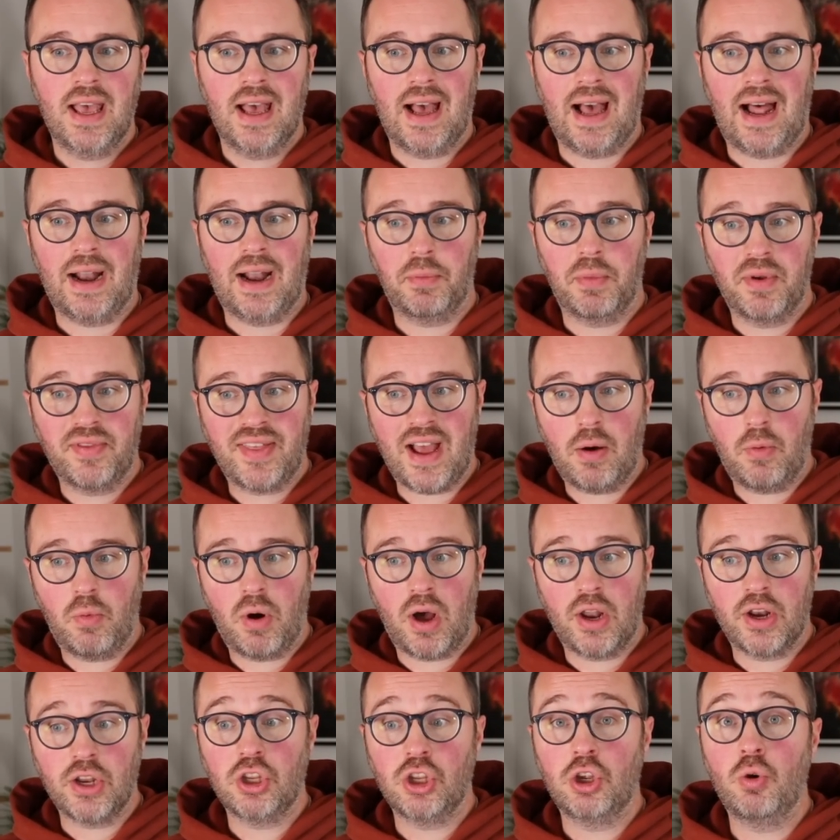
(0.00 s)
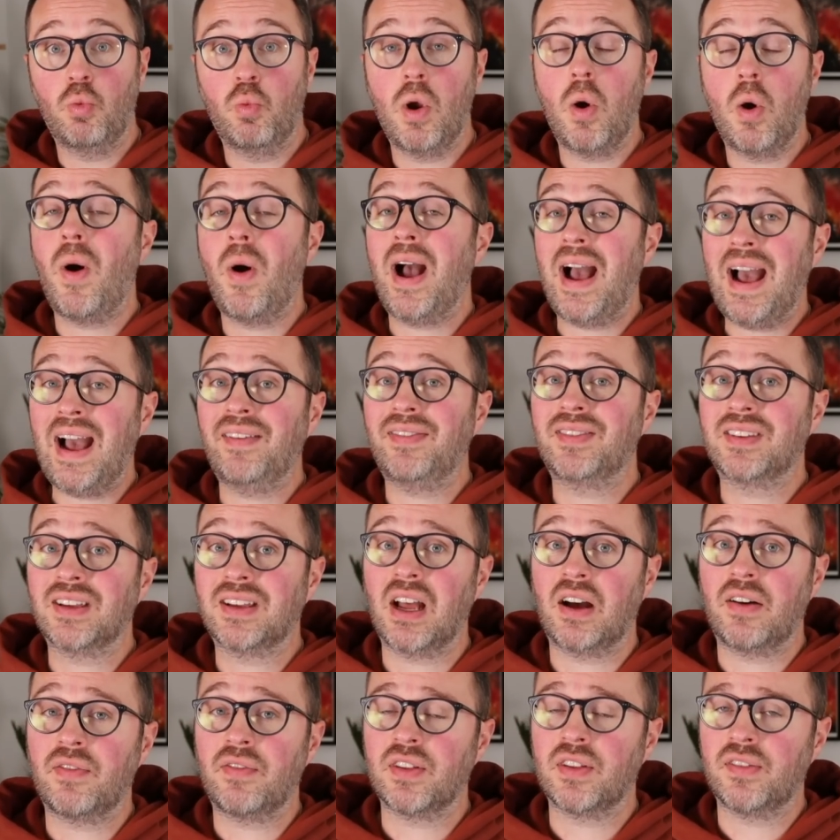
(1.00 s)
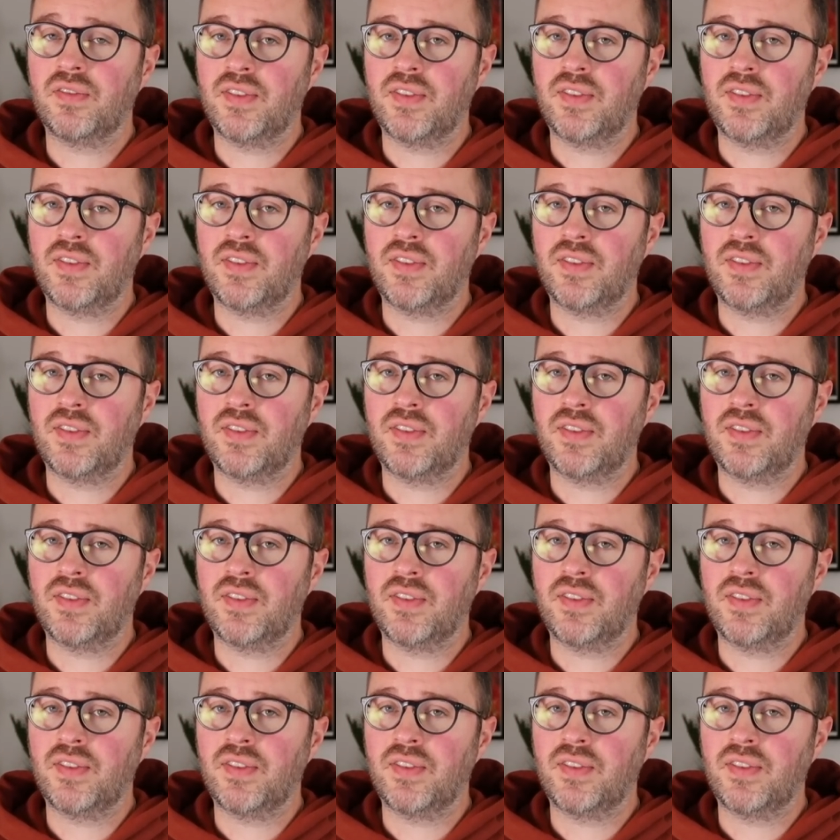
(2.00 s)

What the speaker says: And with that one, you will have to cover the